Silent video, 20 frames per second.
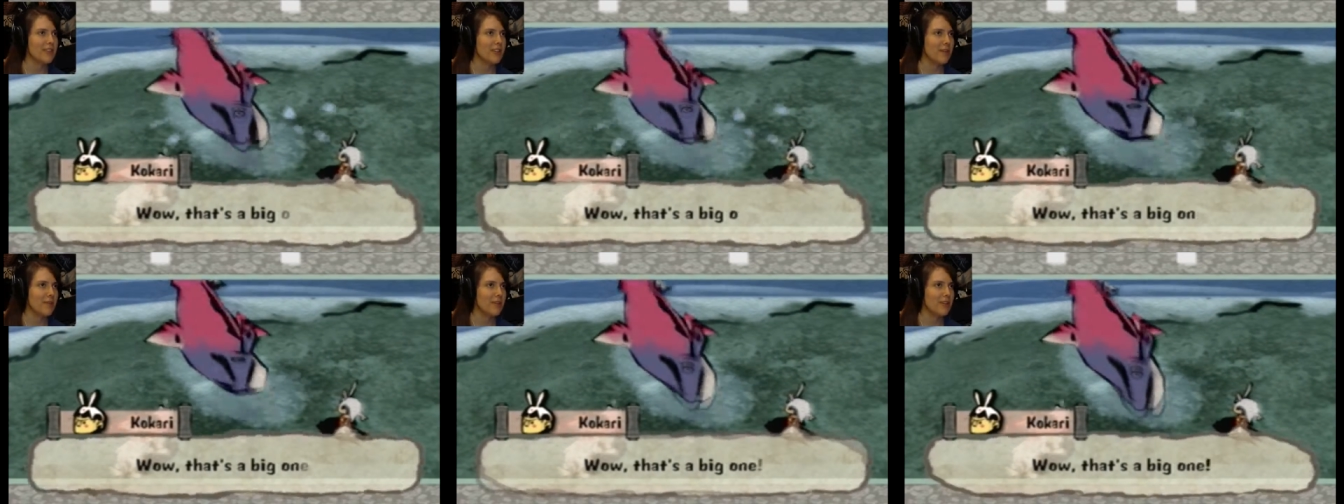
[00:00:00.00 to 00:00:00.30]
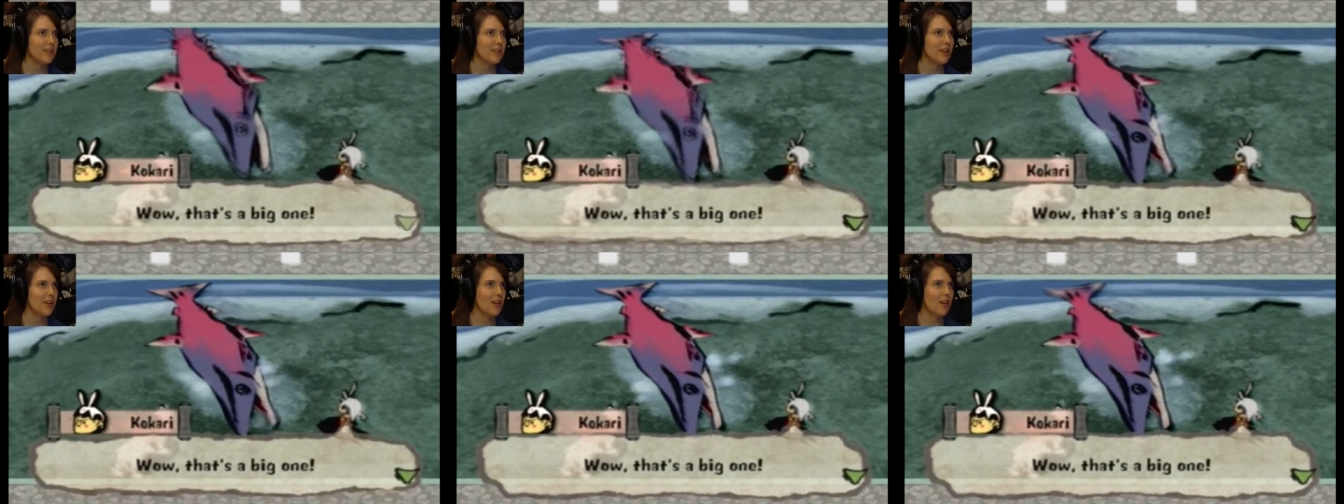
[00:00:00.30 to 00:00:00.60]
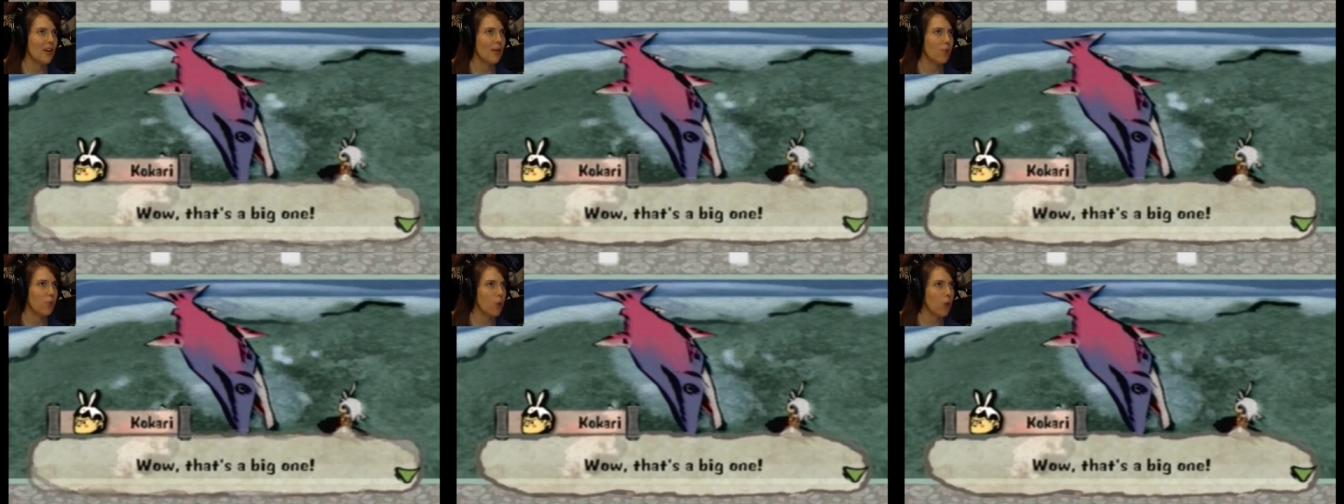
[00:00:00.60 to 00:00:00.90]
salmon.
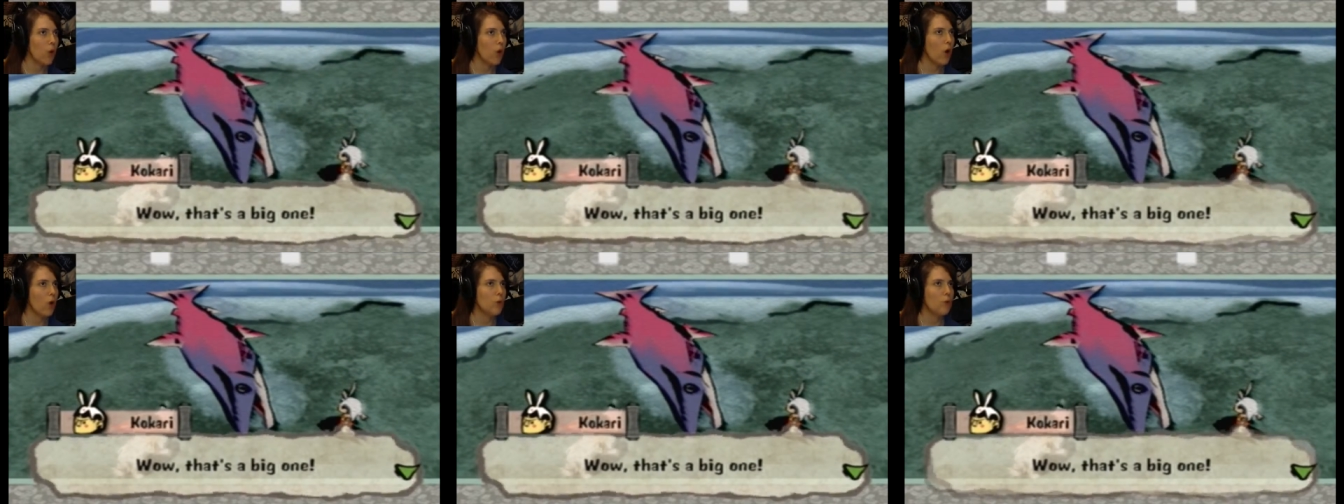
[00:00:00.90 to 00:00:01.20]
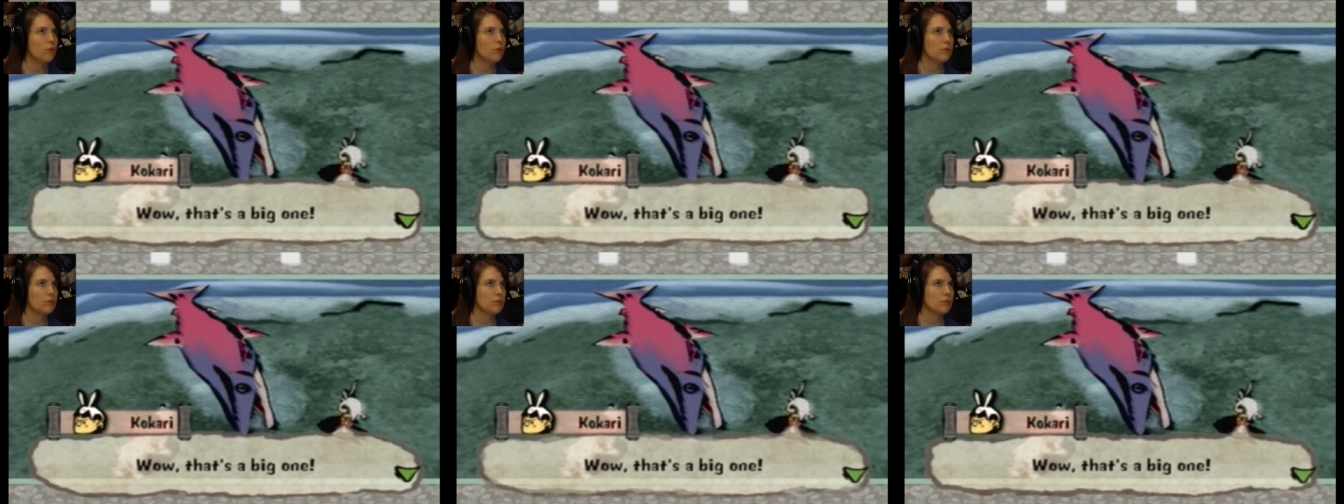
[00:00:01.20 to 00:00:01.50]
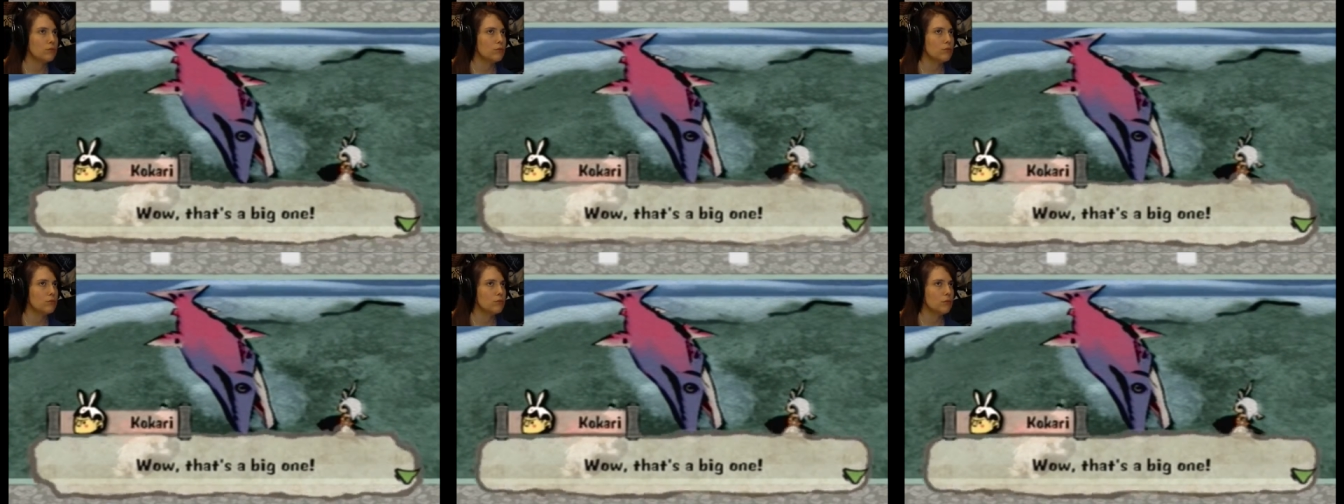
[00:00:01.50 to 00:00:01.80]
Whoa!
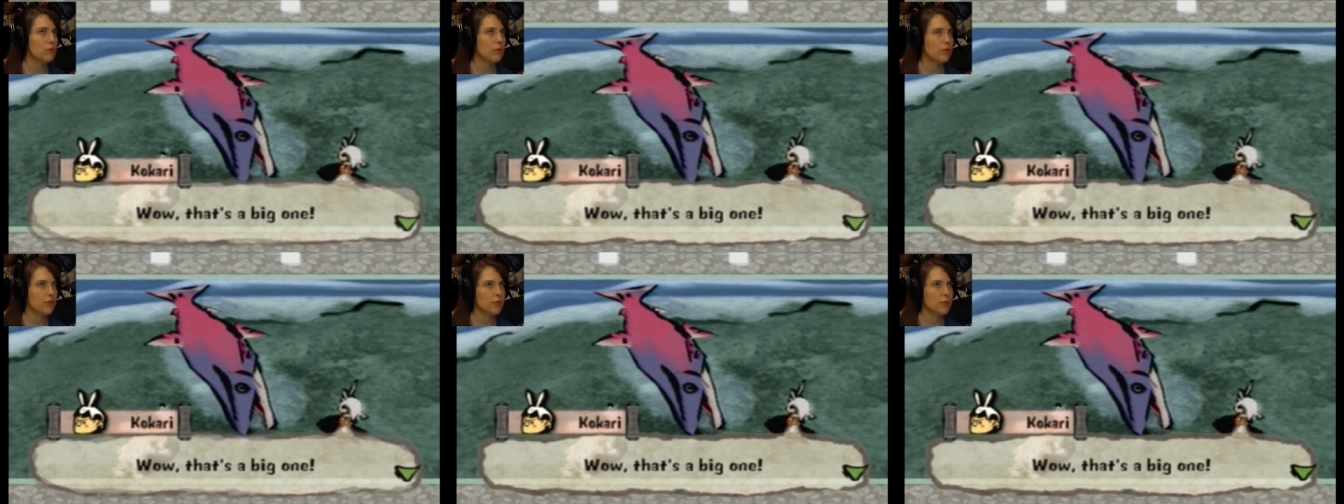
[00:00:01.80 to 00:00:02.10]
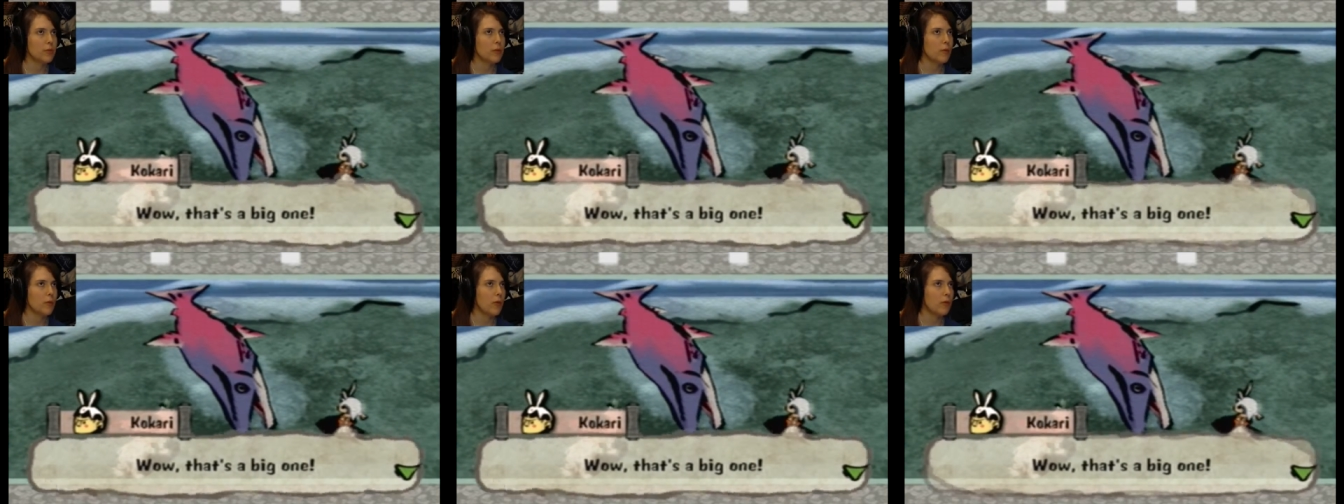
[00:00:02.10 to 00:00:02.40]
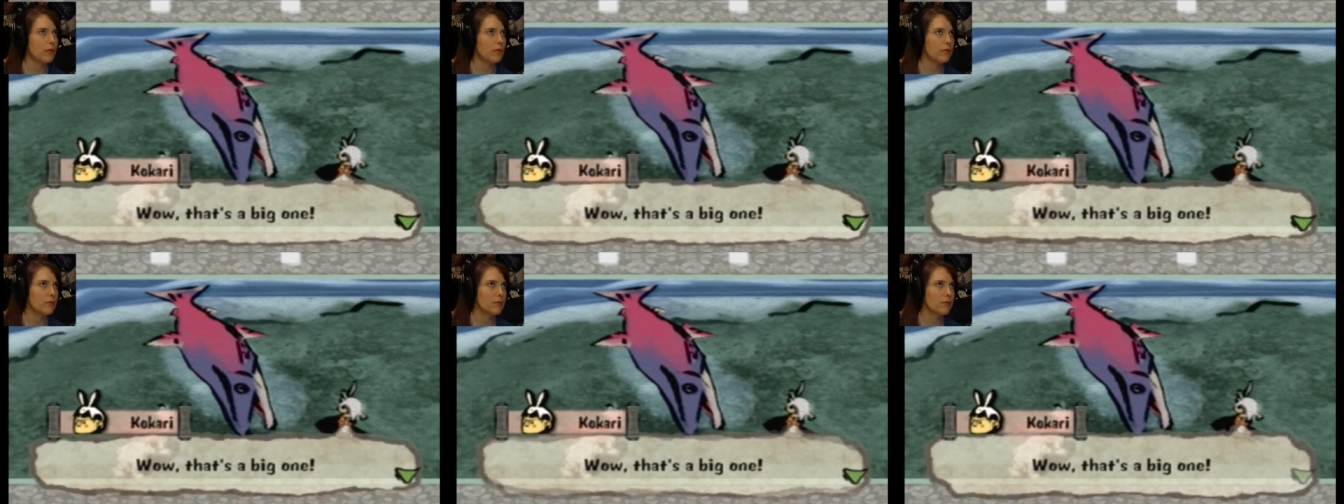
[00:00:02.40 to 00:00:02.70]
That's a big
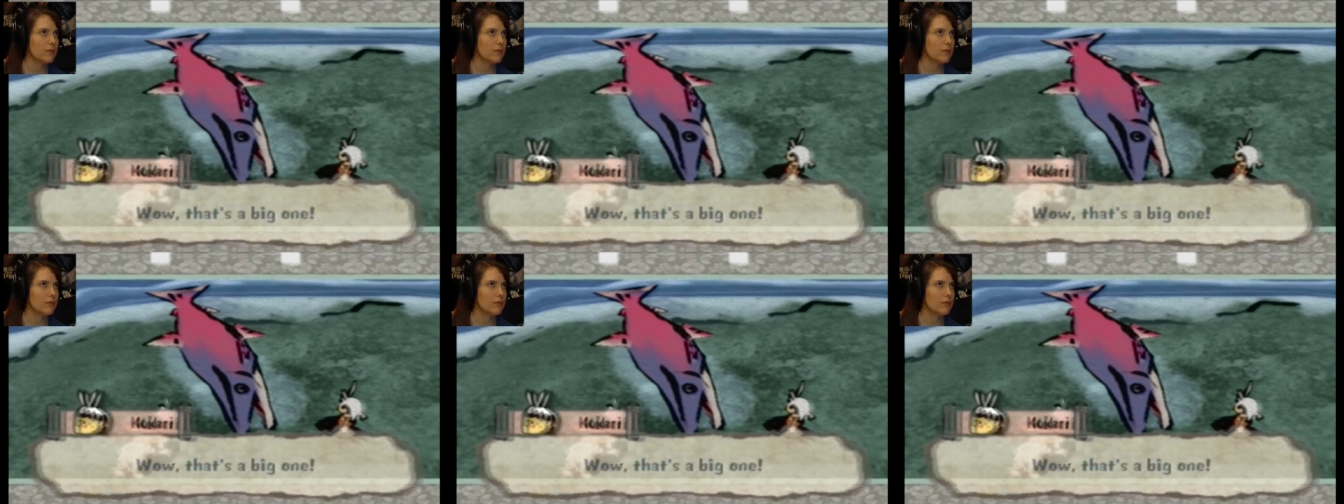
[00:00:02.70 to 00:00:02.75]
one.